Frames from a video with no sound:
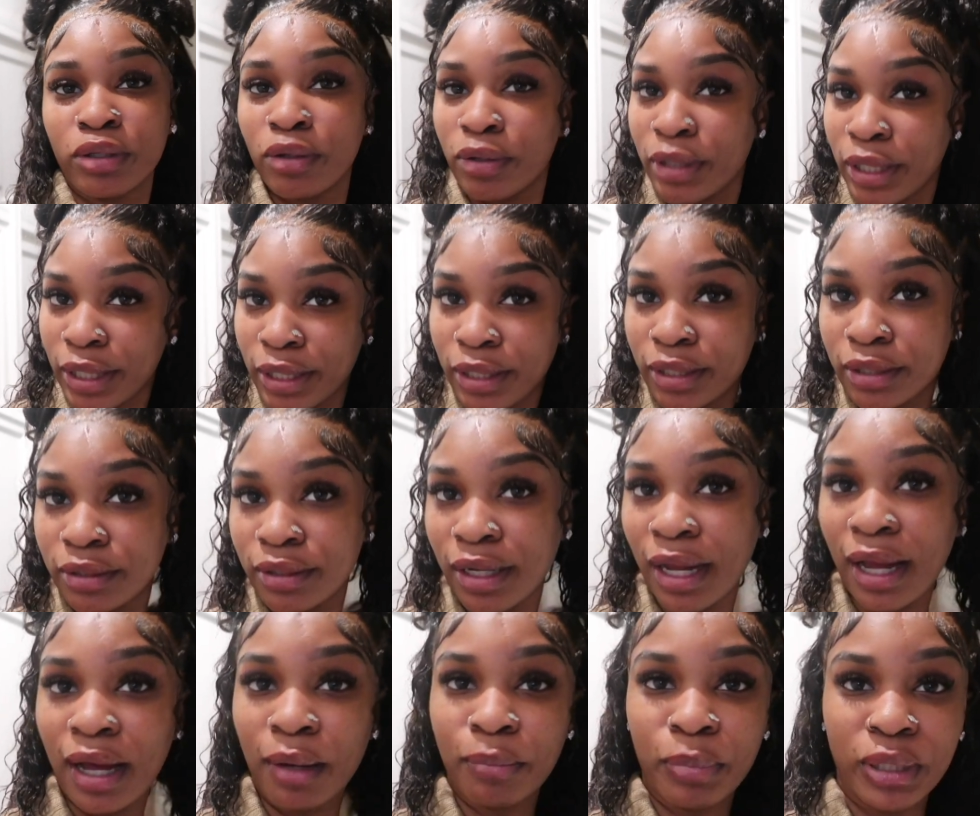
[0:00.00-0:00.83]
so yeah
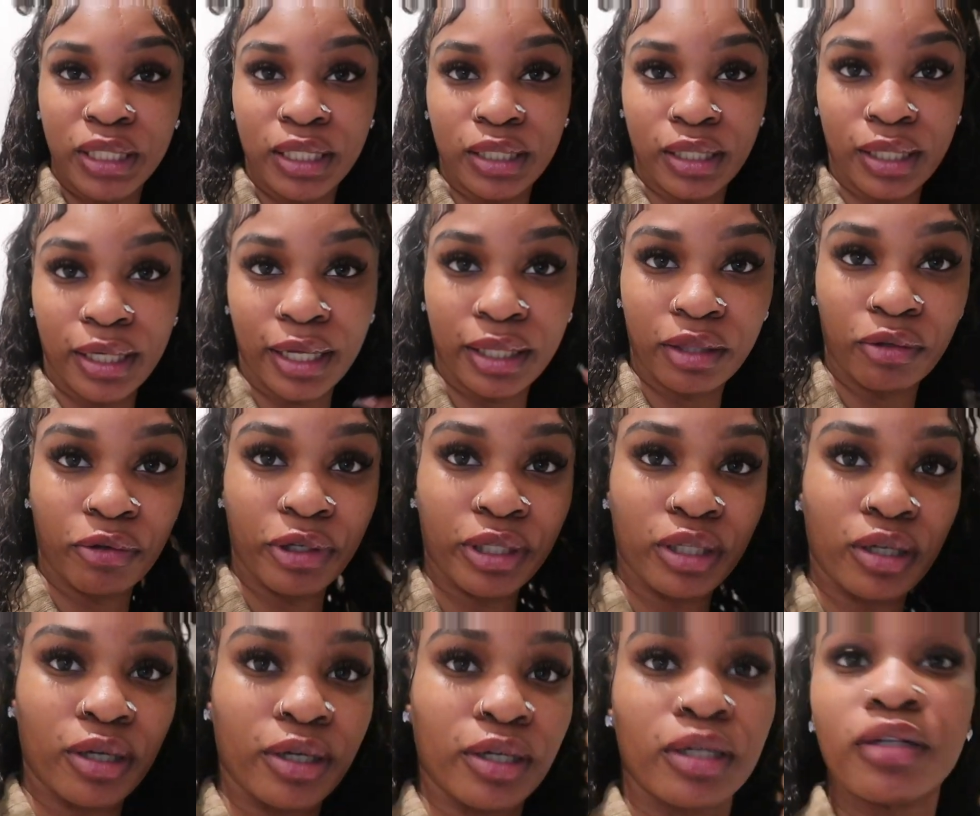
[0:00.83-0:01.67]
I'll be done at
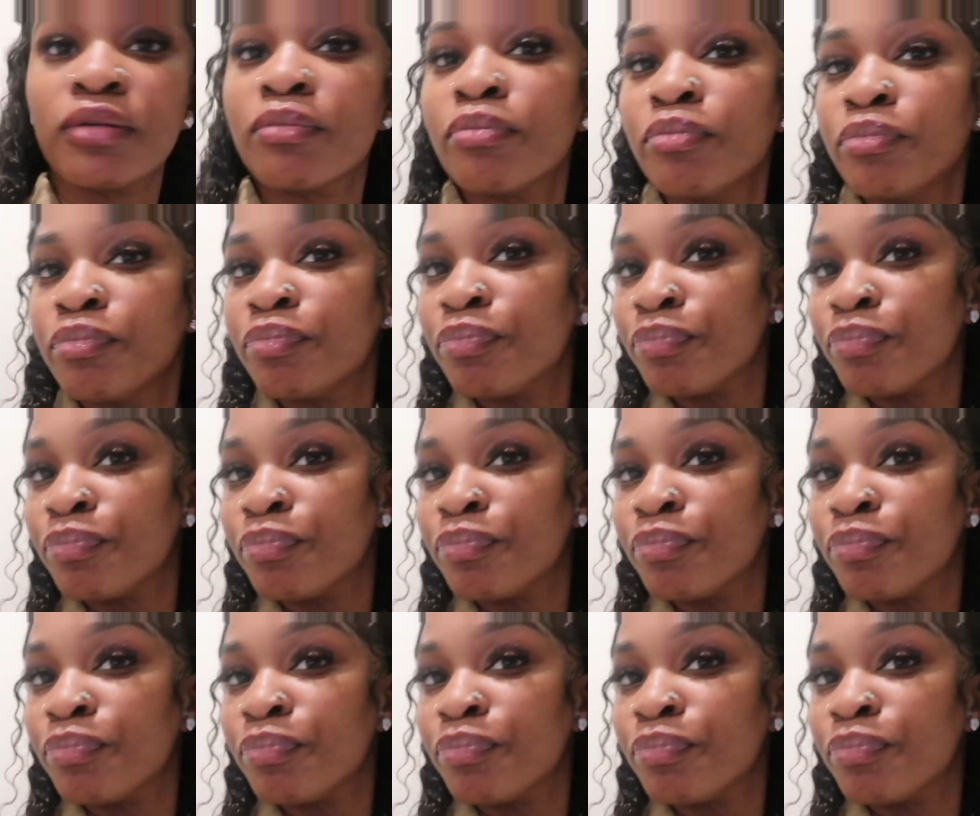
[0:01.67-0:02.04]
330